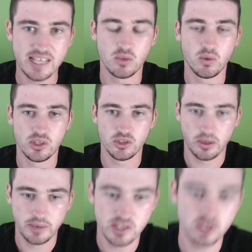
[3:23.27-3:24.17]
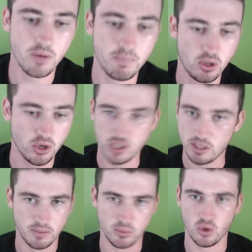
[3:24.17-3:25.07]
it was an obstruction is not because I'm
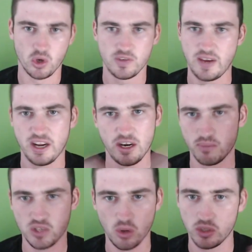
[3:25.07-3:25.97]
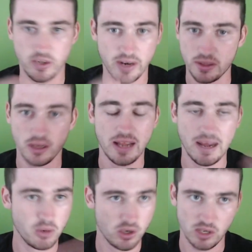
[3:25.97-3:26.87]
a Bulldogs fan and I'm salty or anything like that,
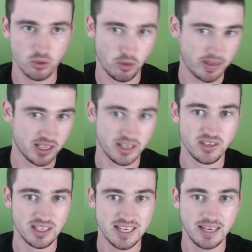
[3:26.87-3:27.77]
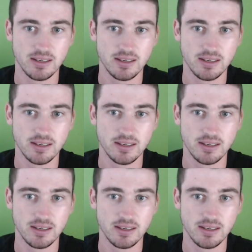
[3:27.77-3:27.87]
because I'll talk about something else in a second.